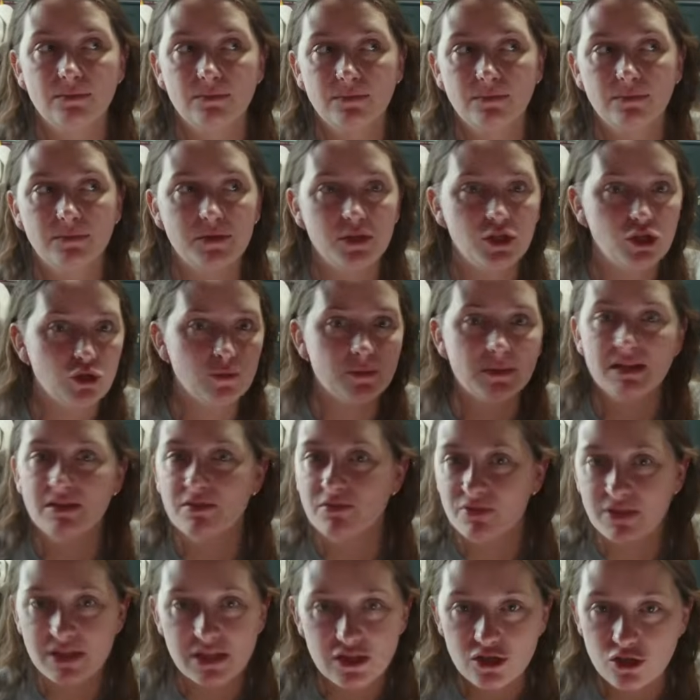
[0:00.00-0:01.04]
human
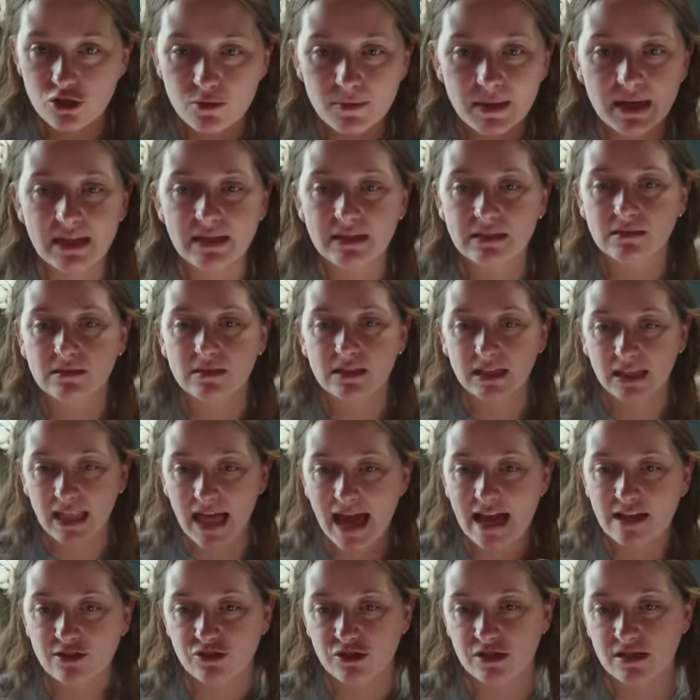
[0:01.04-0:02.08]
v human
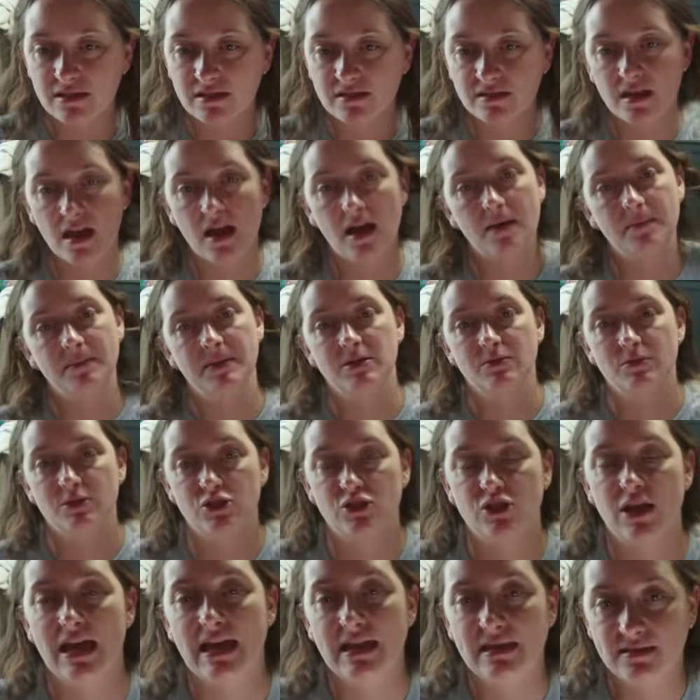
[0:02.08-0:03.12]
clashes, in
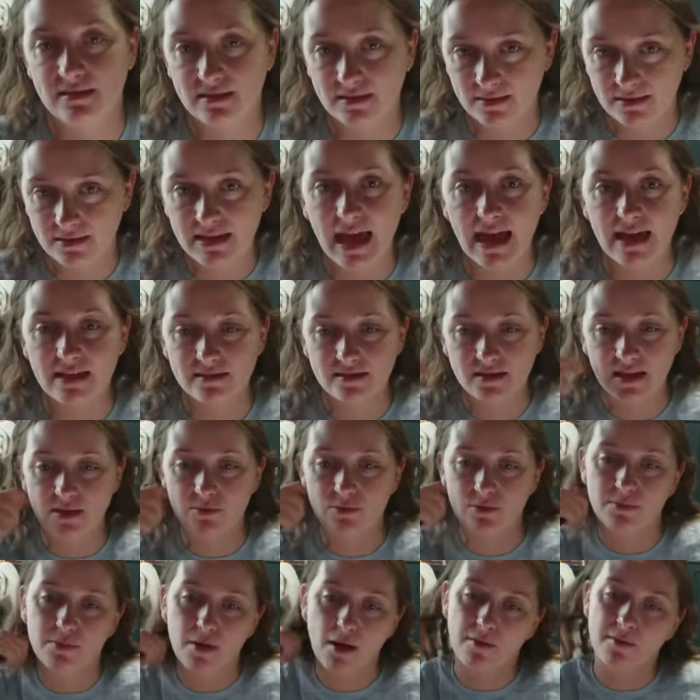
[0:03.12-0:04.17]
which case, yes, they
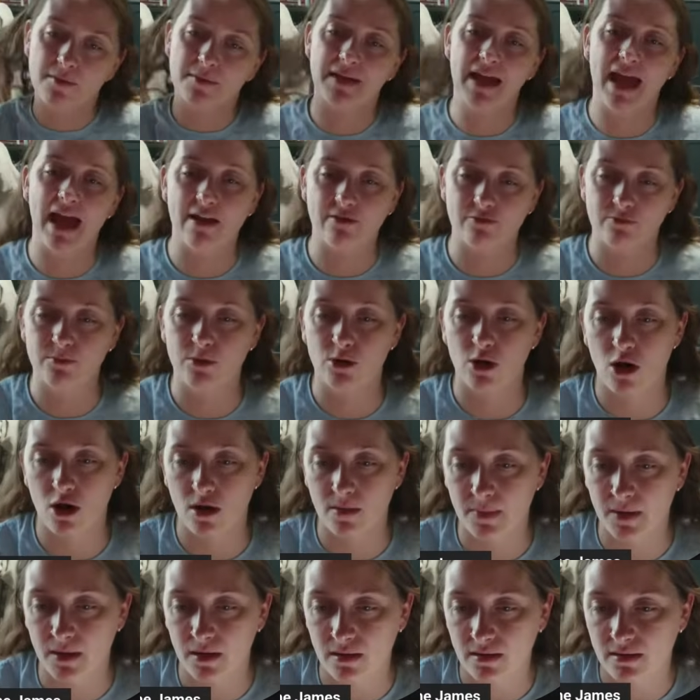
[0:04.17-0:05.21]
would probably have more
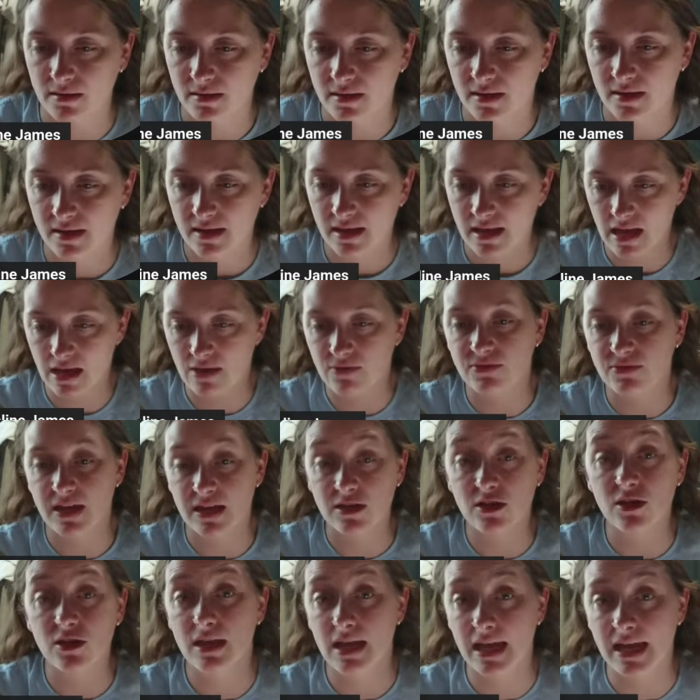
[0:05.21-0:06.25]
armor if they
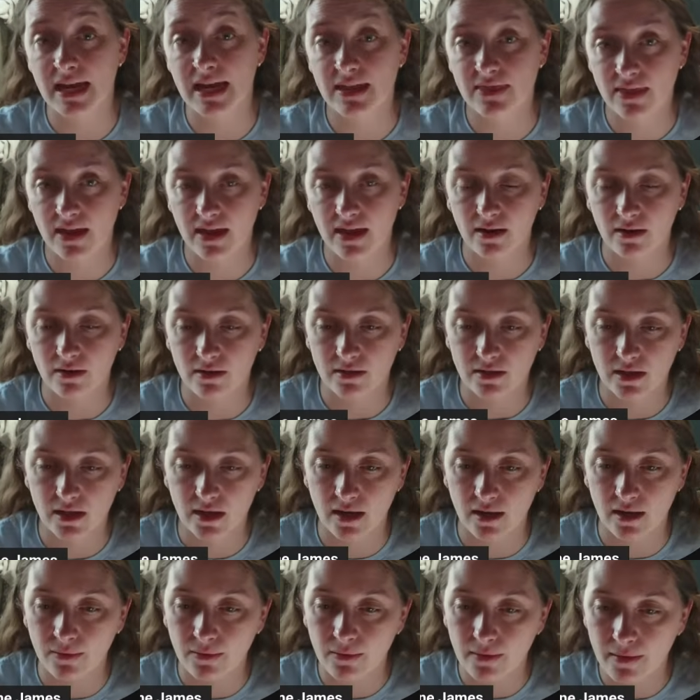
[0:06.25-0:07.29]
could get it there, you
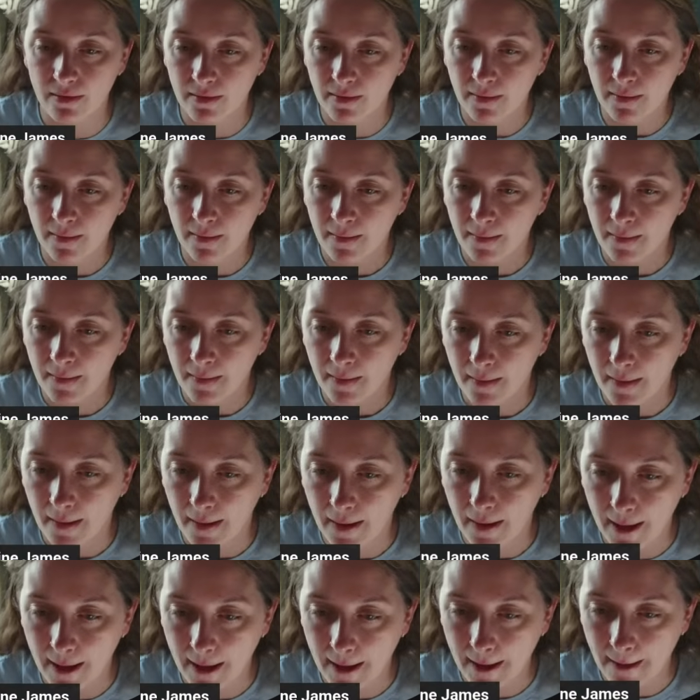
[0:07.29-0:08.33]
know?
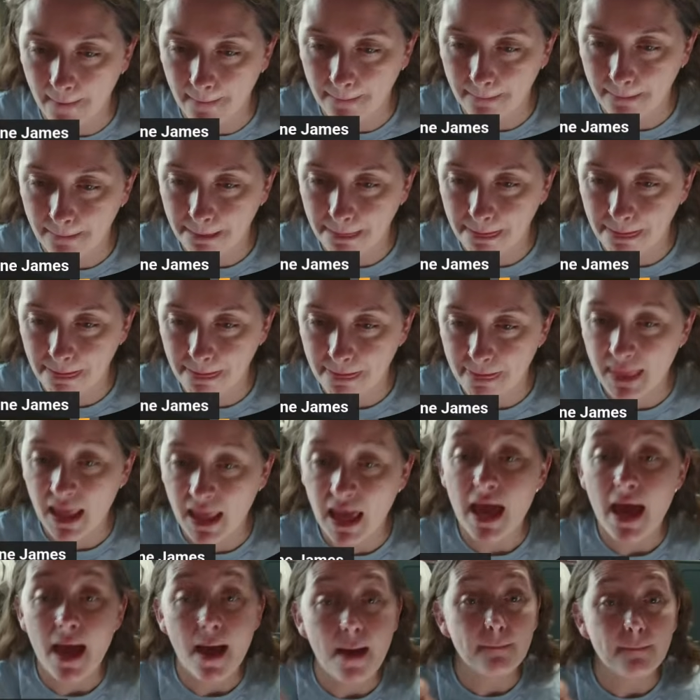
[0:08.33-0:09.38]

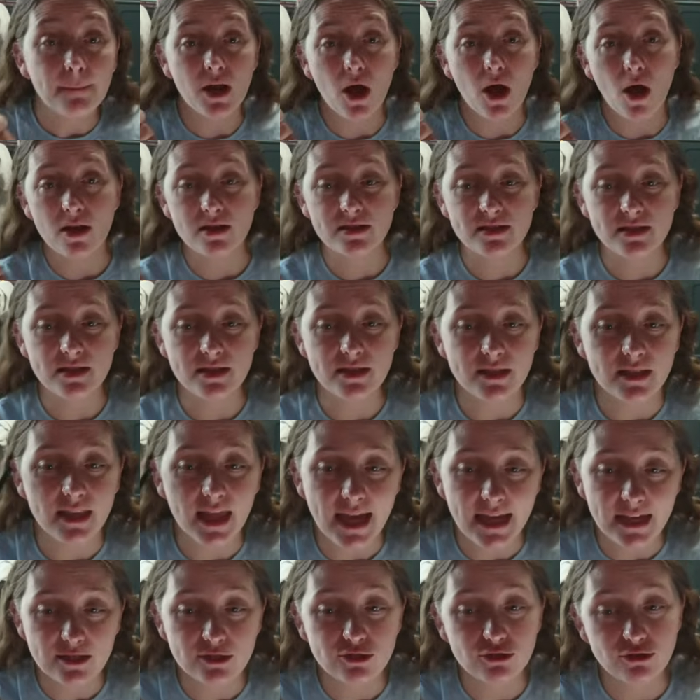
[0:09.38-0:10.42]
But onto the
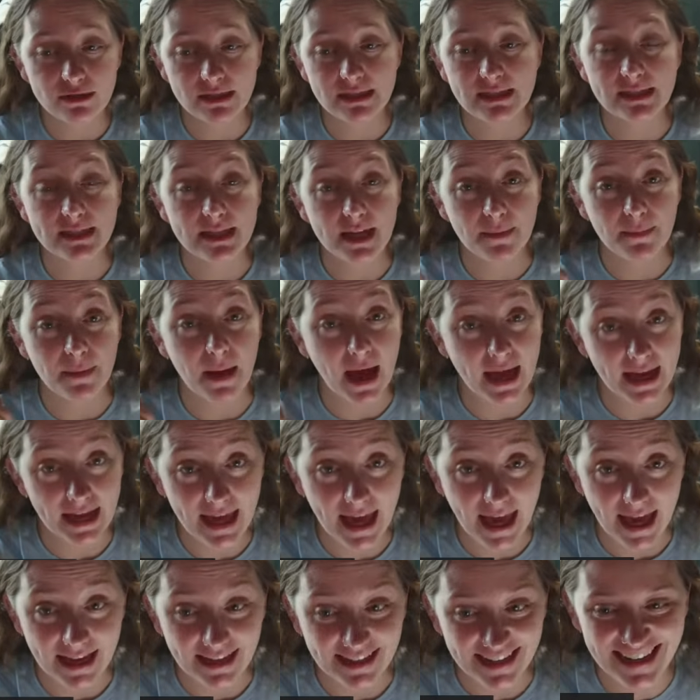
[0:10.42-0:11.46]
like greased up eye
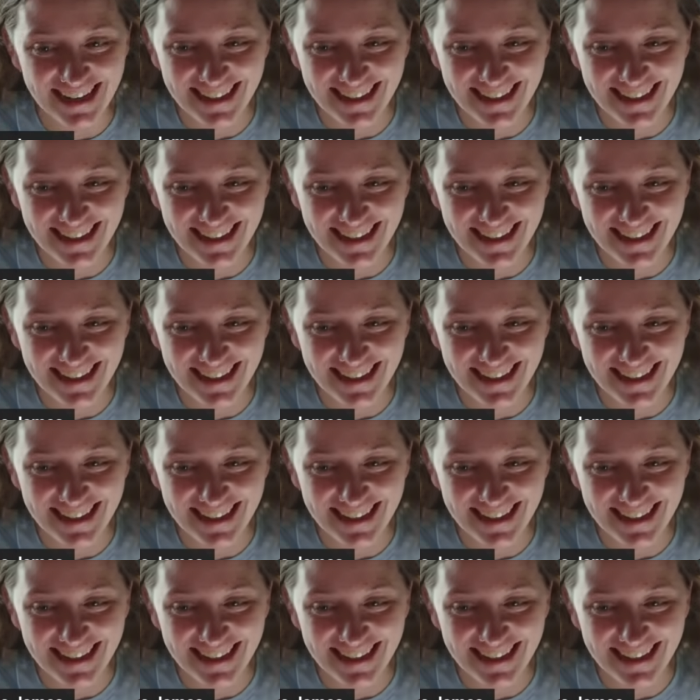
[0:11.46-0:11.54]
candy.